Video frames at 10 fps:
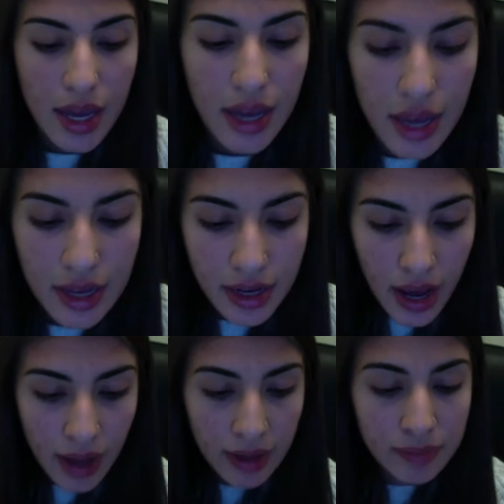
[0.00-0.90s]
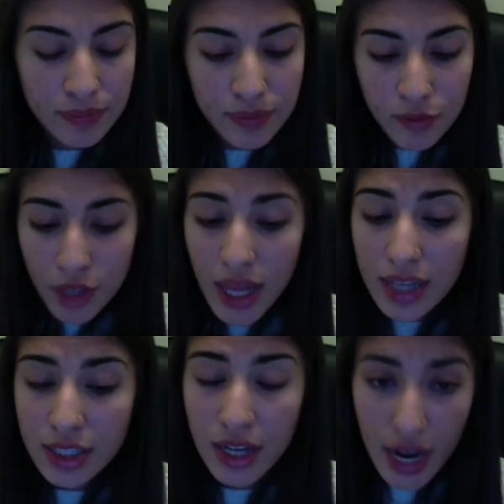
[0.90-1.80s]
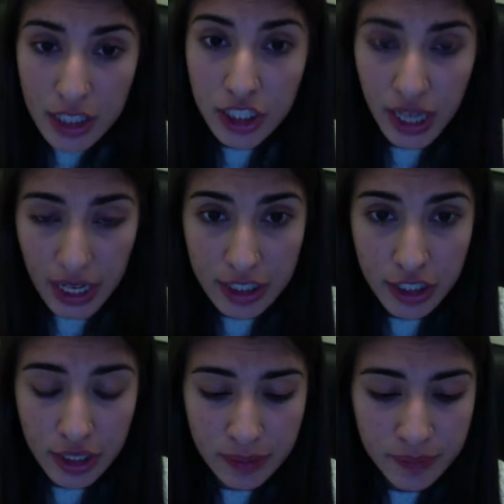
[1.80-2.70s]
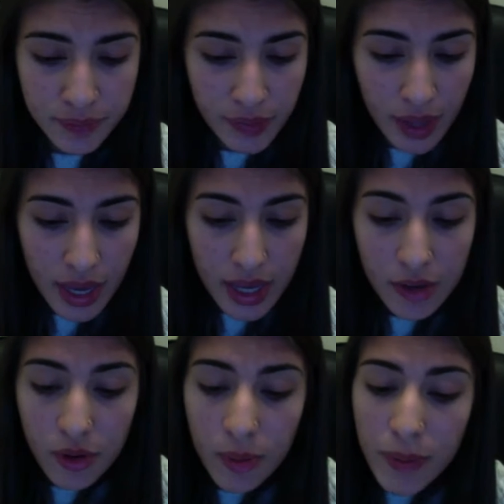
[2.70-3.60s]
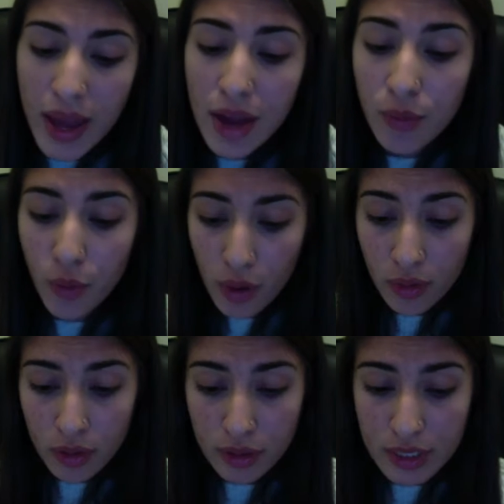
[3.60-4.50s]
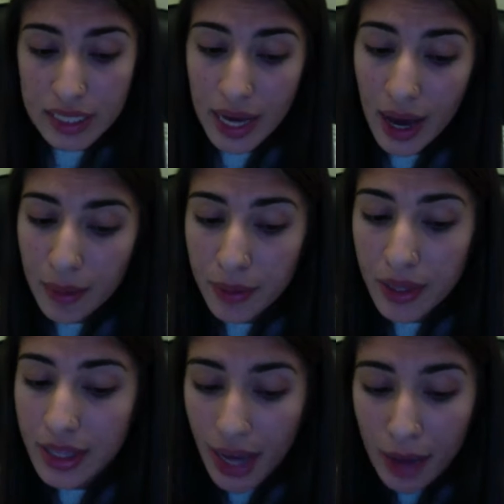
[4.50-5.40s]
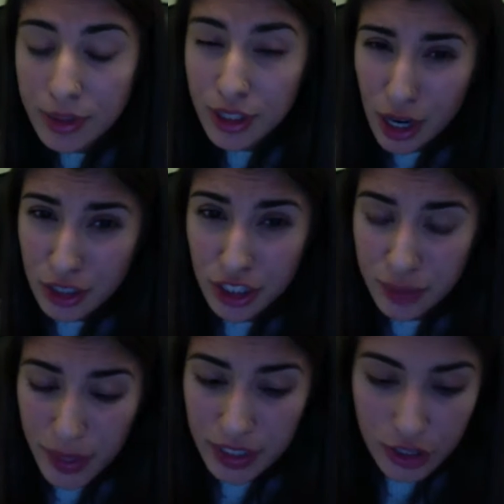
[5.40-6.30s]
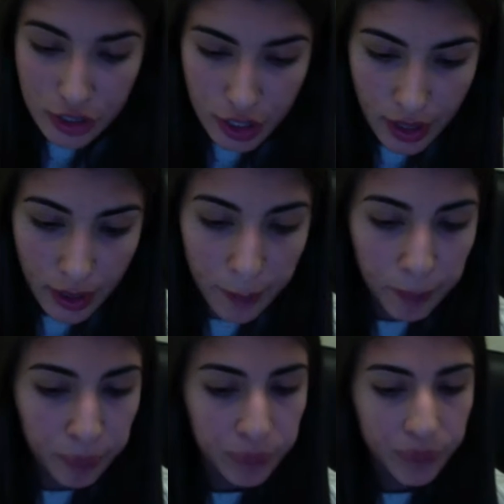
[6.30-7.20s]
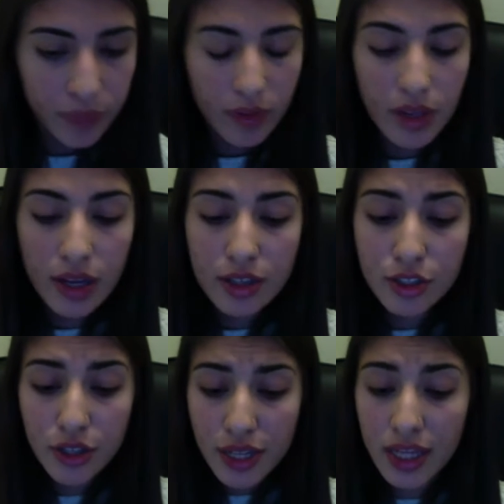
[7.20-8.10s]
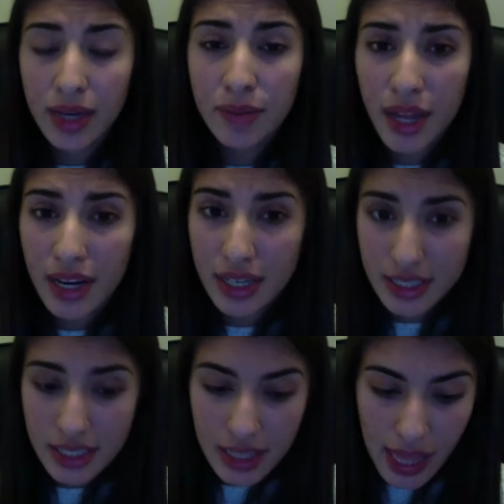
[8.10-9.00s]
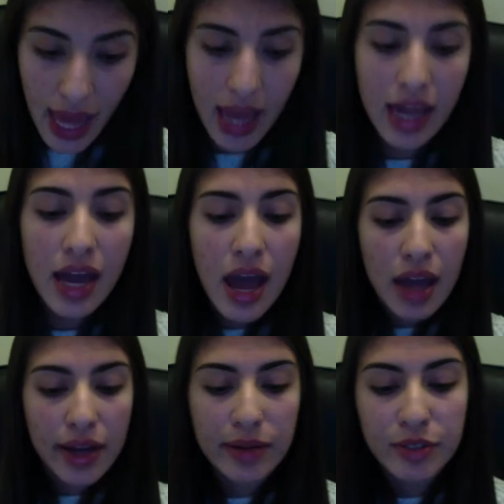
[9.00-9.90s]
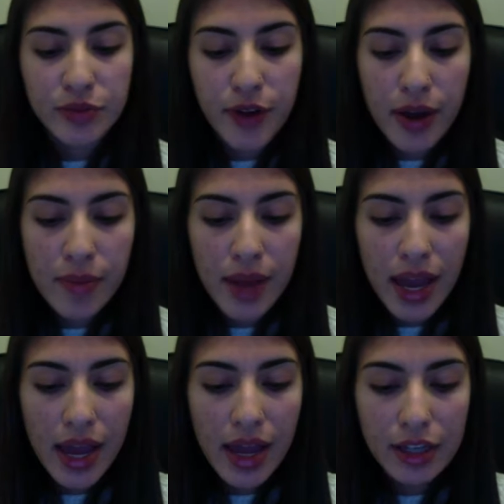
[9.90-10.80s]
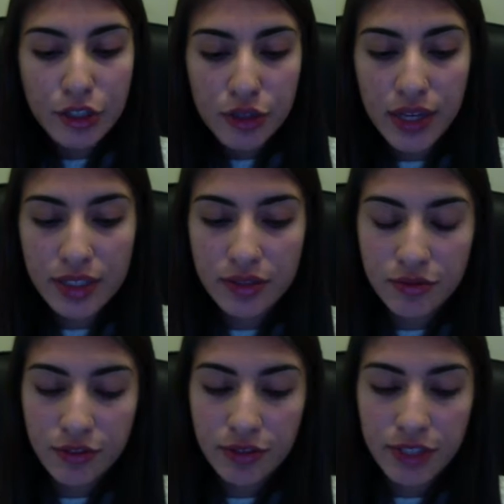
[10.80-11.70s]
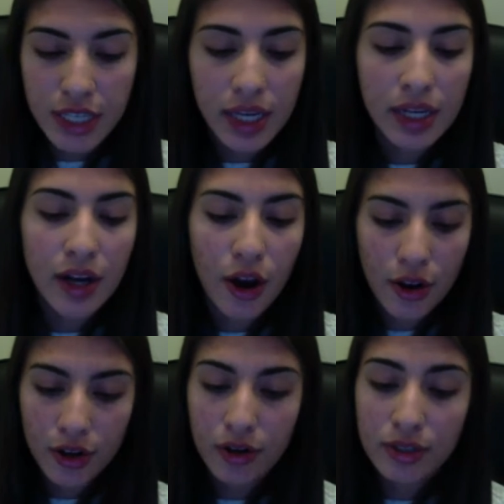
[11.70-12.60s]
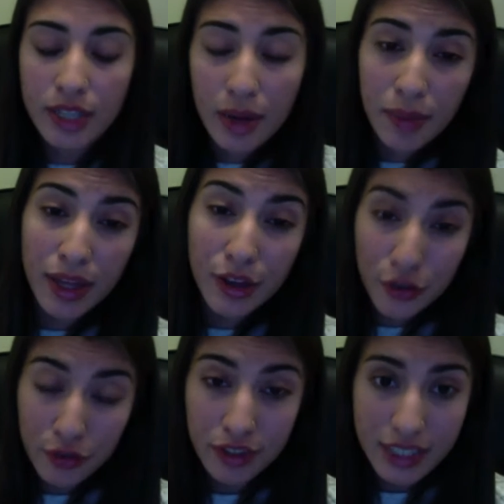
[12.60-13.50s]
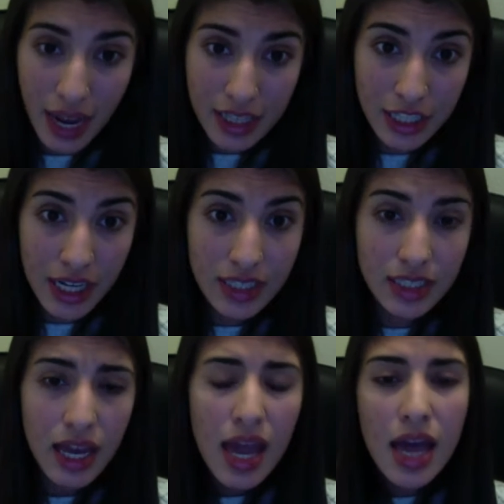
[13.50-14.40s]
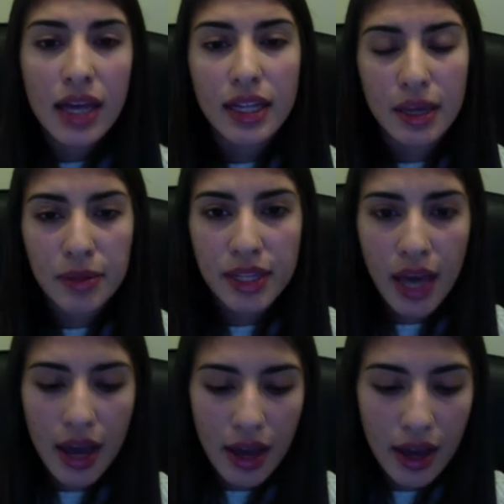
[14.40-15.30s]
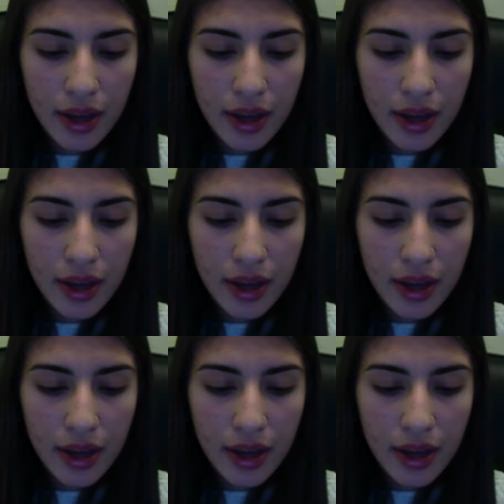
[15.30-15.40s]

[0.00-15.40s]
It relies on education. Equal pay won't close the gap, and the gap is not just based on gender. So the claim that it is a lie comes from a 2015 article done by the Hoover Digest, claiming that